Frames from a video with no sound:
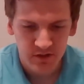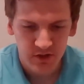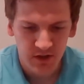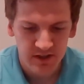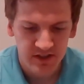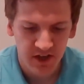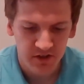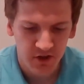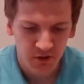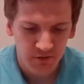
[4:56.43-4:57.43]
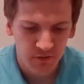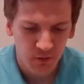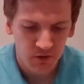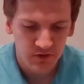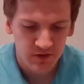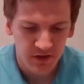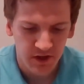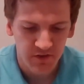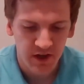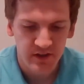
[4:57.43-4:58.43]
So I see a 34, so I'm
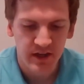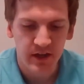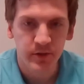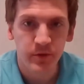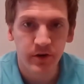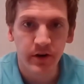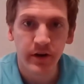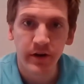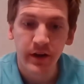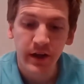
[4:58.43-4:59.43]
going to give that a tally mark.